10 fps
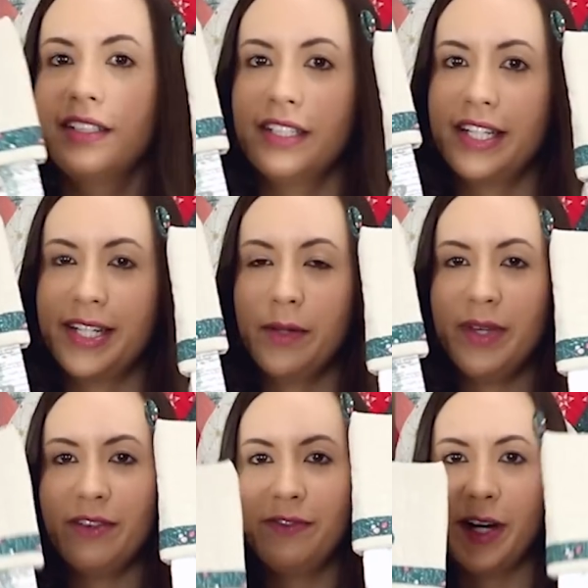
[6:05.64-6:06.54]
So this would
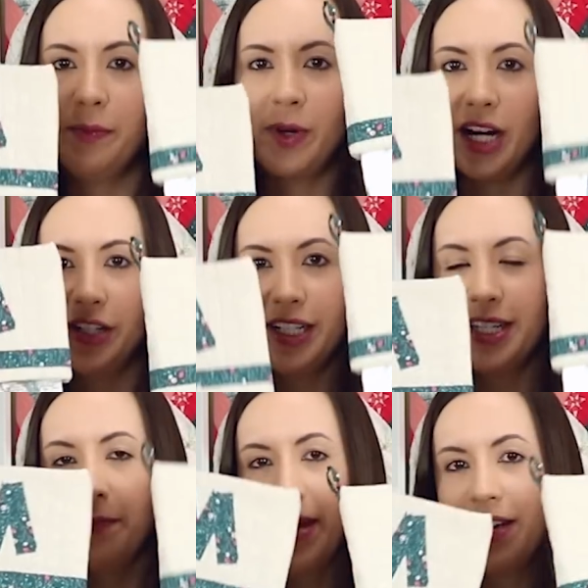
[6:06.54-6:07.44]
be a fun project
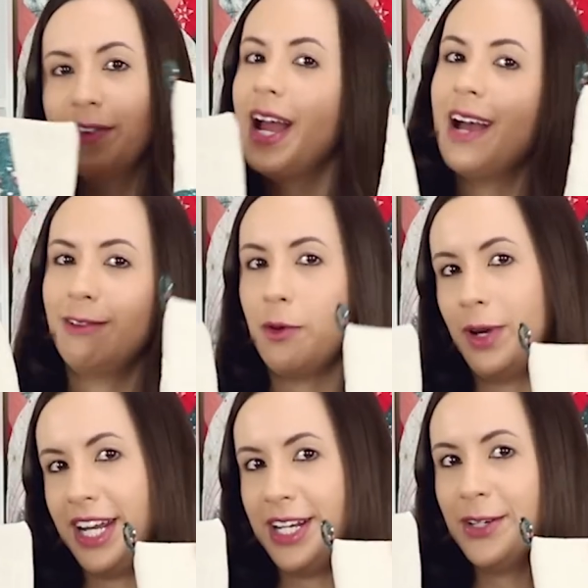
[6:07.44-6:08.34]
to make for
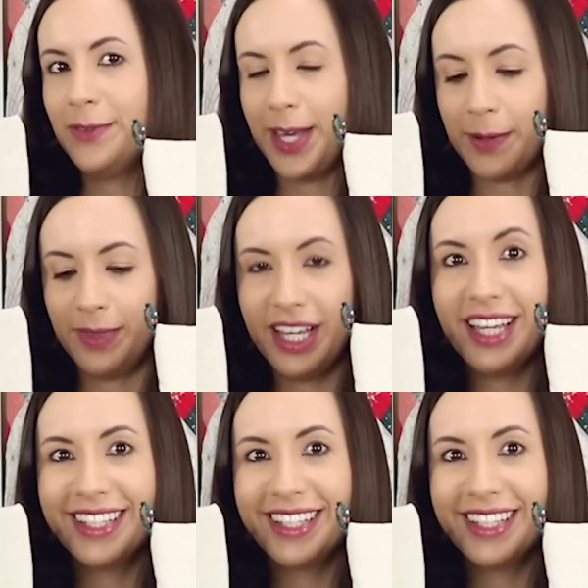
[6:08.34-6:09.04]
everyone in your family.